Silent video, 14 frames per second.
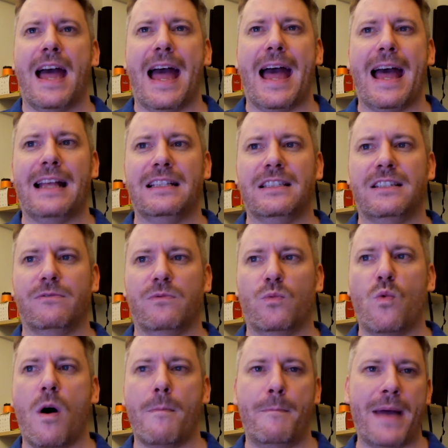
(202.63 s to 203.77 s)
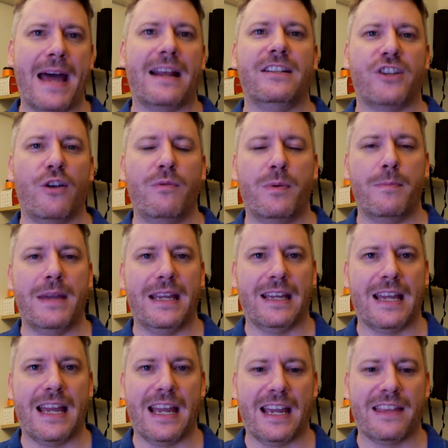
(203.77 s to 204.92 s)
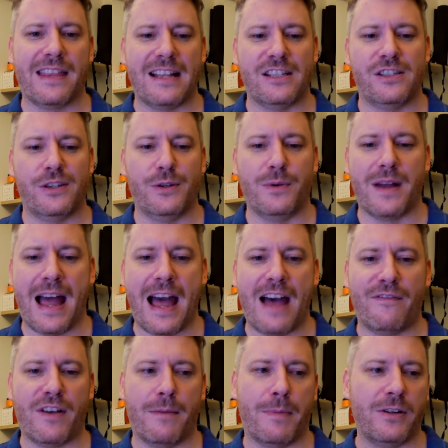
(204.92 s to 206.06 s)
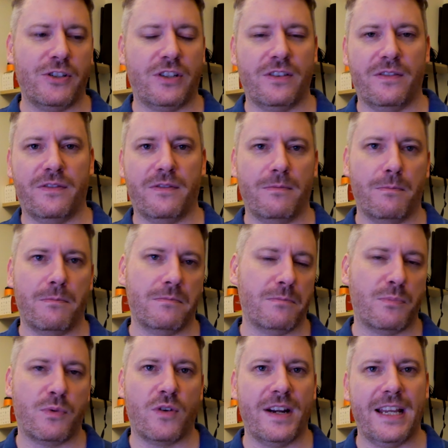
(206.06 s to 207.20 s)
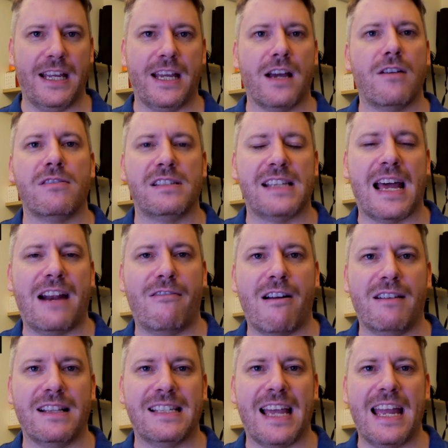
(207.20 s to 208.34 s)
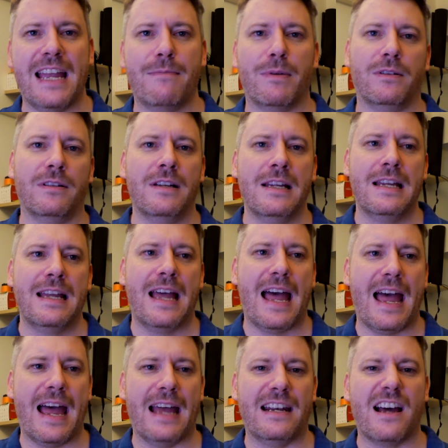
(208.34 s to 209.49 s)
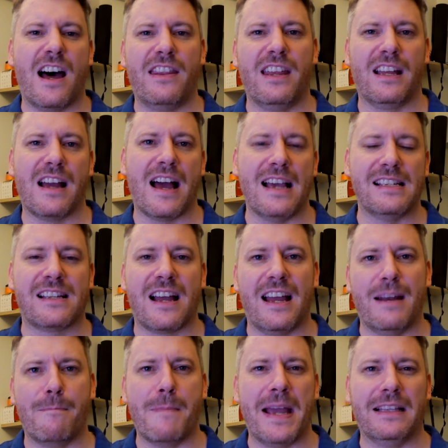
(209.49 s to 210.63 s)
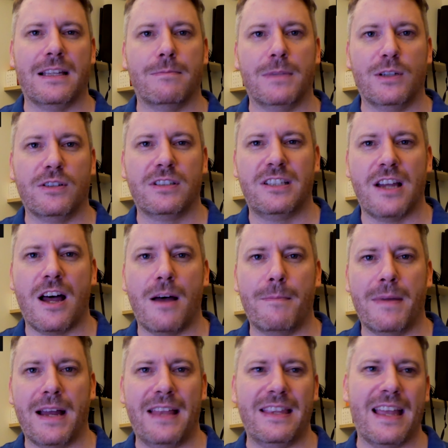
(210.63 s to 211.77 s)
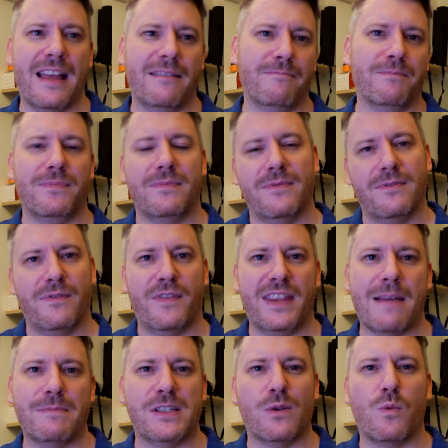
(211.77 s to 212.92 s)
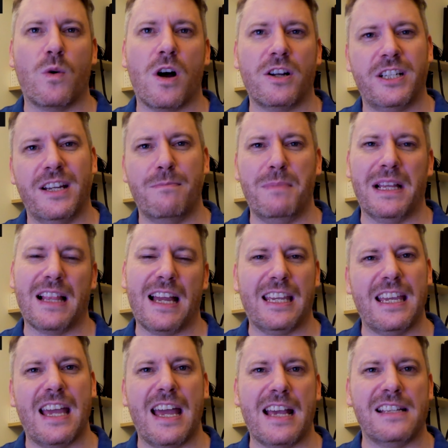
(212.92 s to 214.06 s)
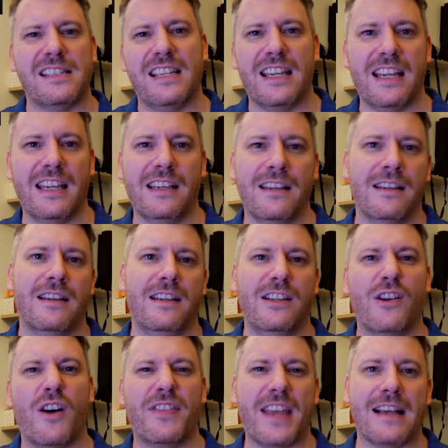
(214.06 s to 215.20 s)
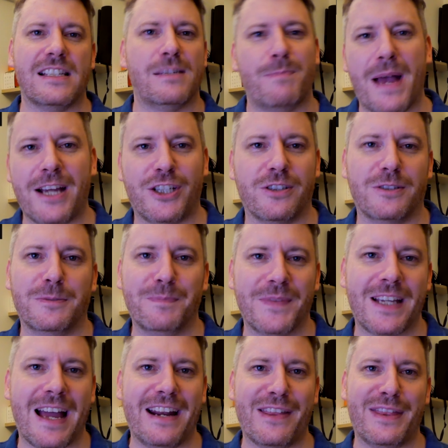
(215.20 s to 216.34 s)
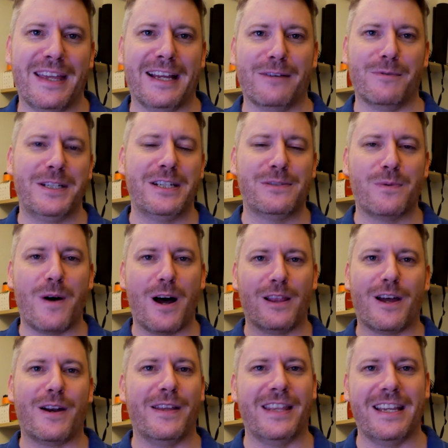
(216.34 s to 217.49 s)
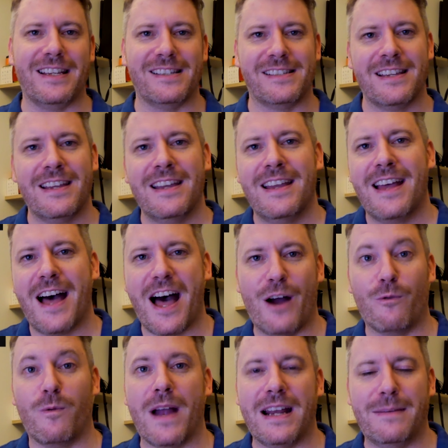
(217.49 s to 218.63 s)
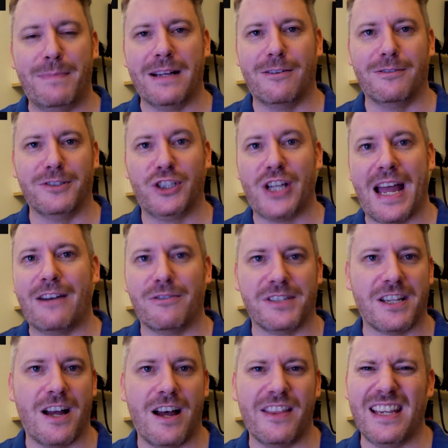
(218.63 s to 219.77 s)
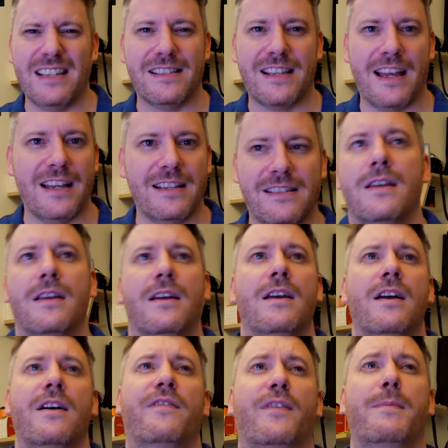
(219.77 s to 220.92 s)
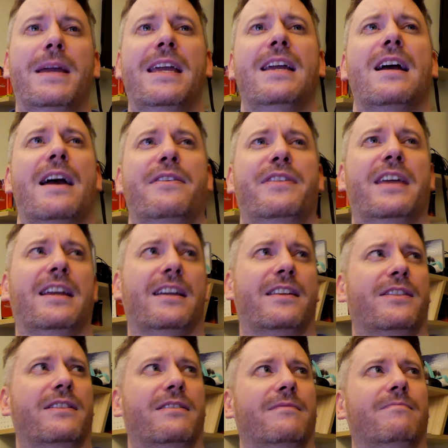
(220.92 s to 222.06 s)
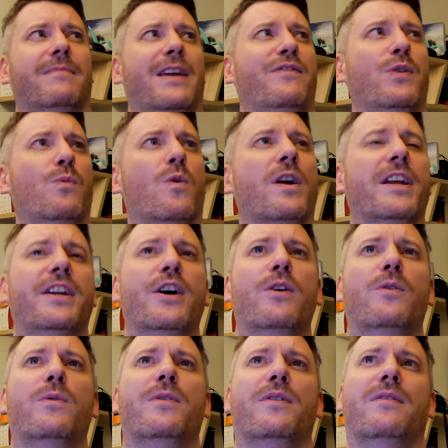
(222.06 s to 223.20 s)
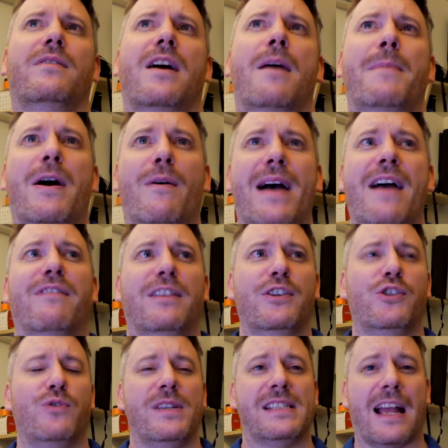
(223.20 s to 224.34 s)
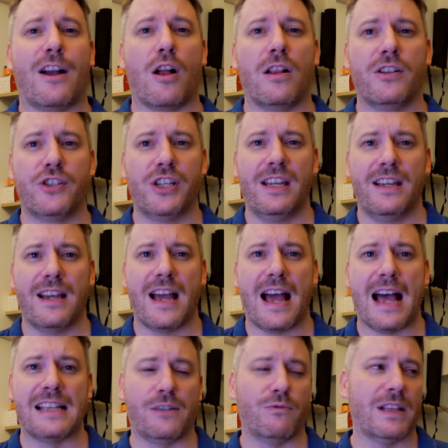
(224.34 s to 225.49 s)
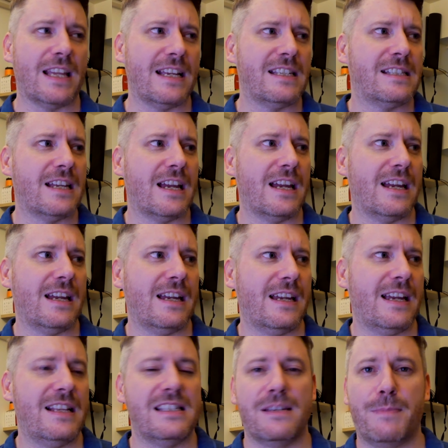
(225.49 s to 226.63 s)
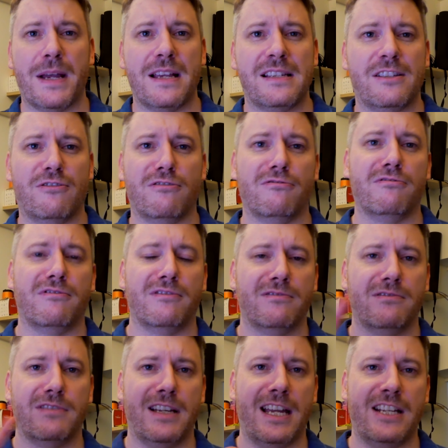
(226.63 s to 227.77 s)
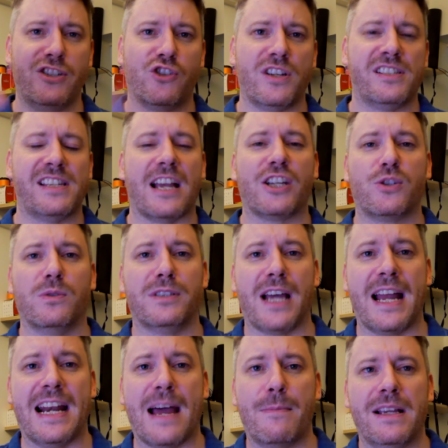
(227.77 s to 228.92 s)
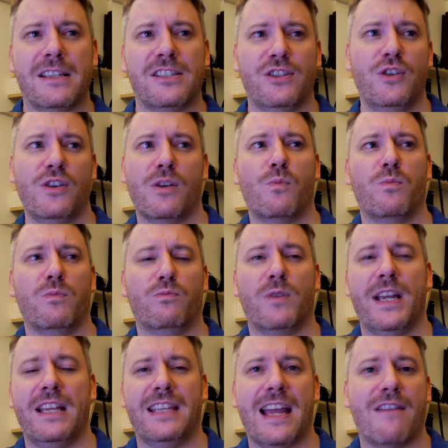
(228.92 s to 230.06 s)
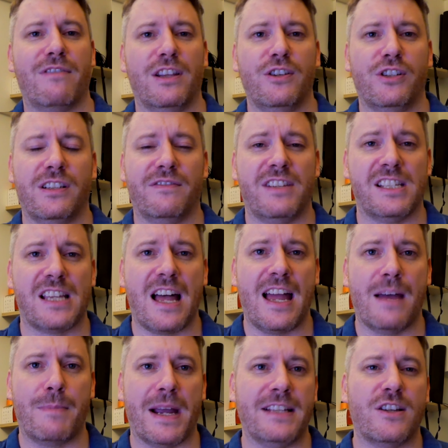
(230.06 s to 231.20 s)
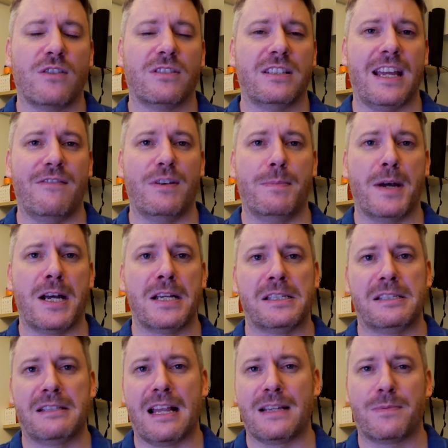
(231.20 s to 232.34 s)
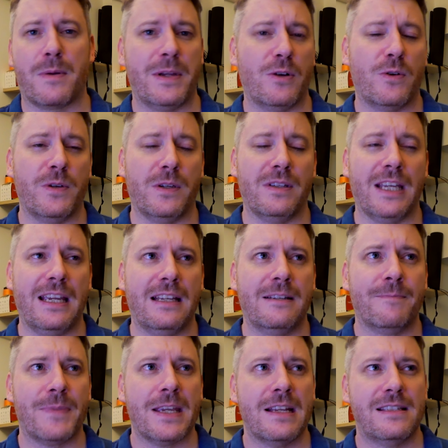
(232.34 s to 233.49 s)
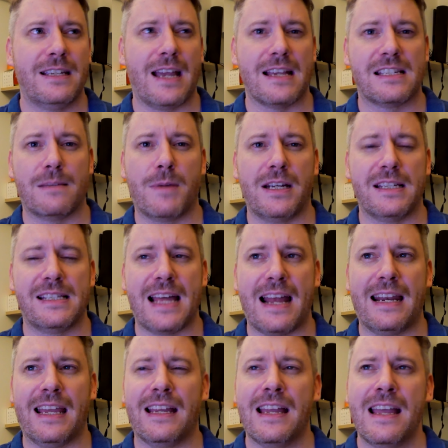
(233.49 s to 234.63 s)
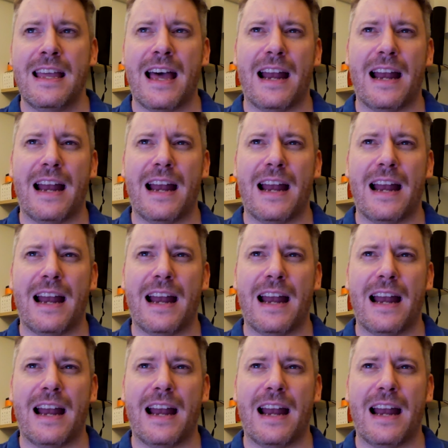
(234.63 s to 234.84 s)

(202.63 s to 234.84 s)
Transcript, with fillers: And what better dopamine kick than to have a bunch of pretty girls sat around a table and other guys kind of make them look dumb and then for them to watch it and be like, yeah, see, you're not that special kind of thing, which is what a lot of these uh, red pill channels are these days. For me, I think if you want to know about evolutionary psychology as it relates to interpersonal intrasexual dynamics. You can read The Evolution of Desire by Dr. David Buss. That's probably all you need to get some understanding.